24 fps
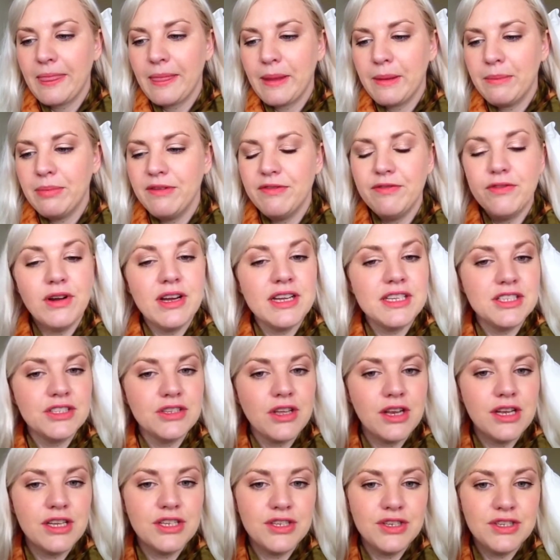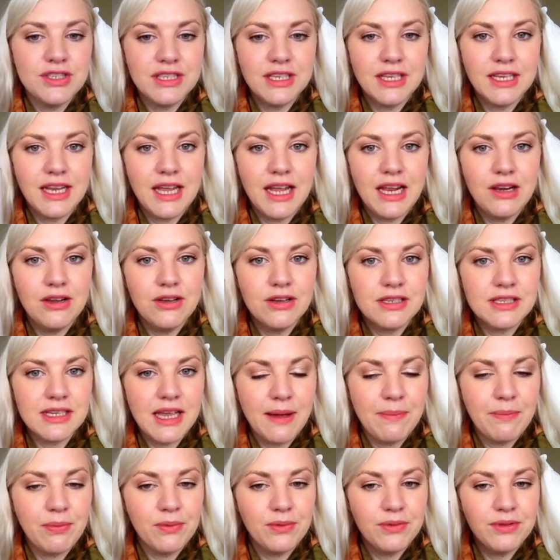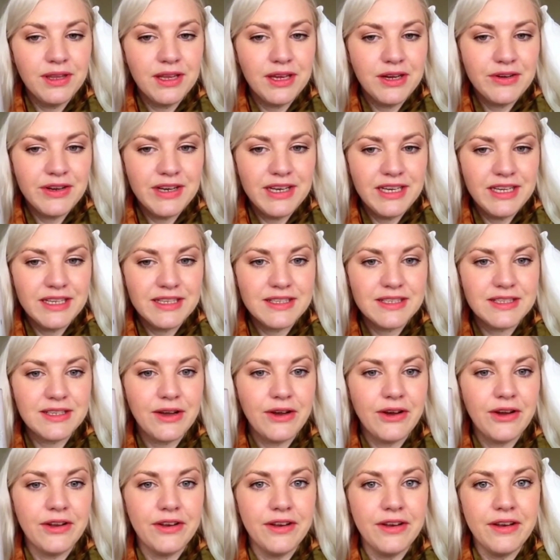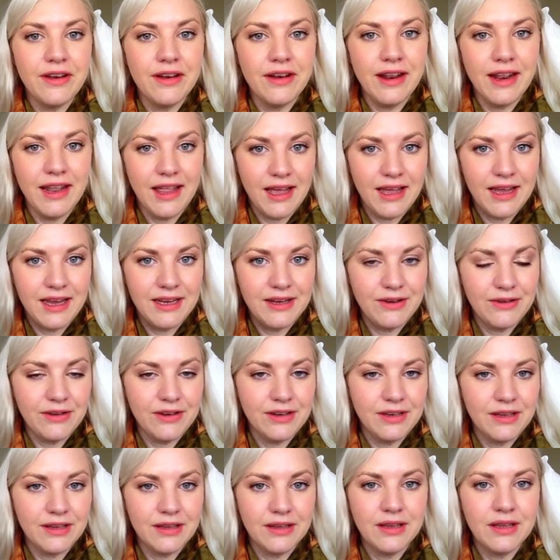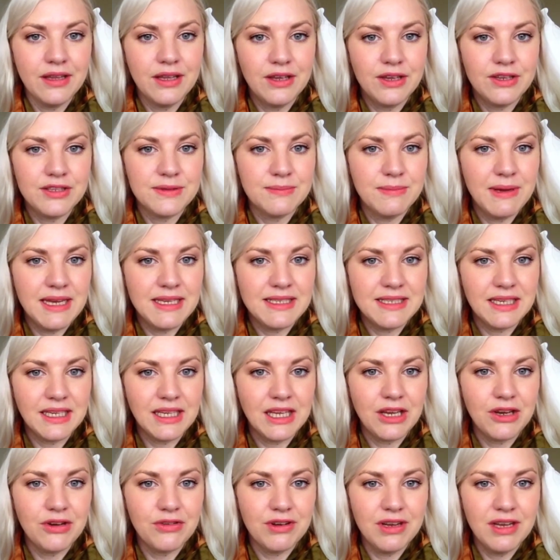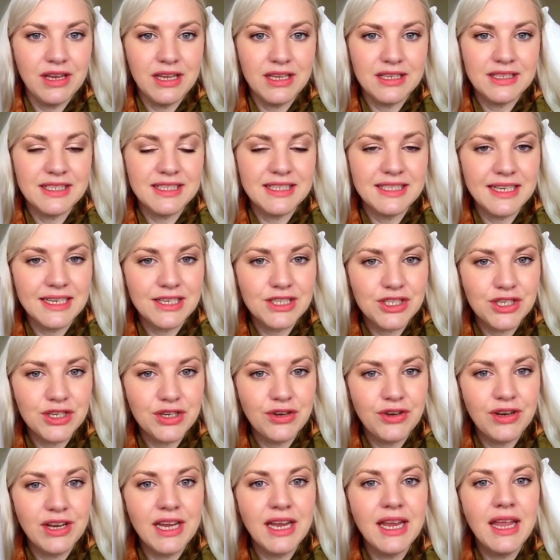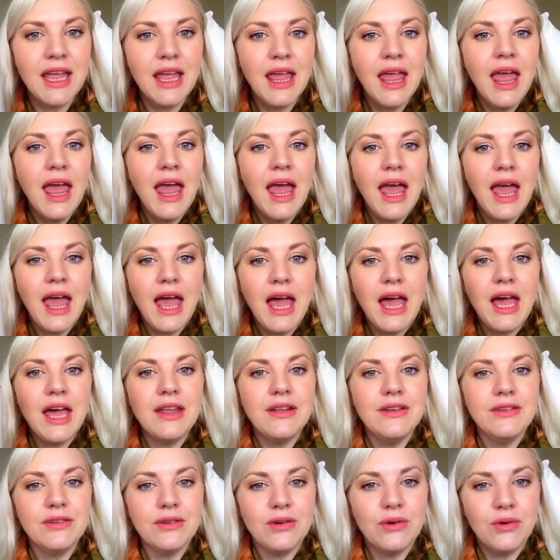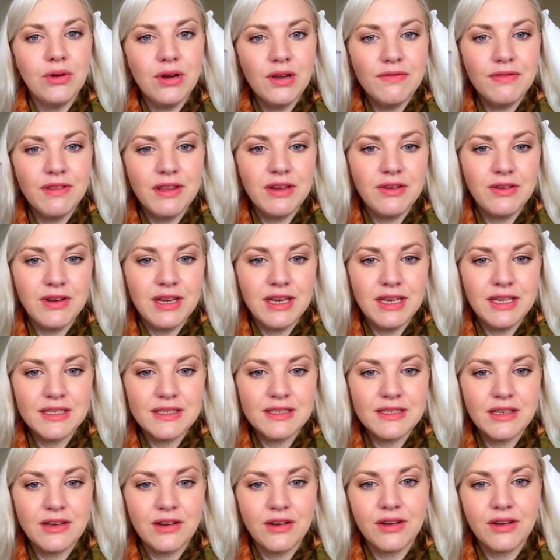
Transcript: before I started using it, I looked up all the ingredients online on a cosmetic ingredients dictionary, and all of the ingredients that are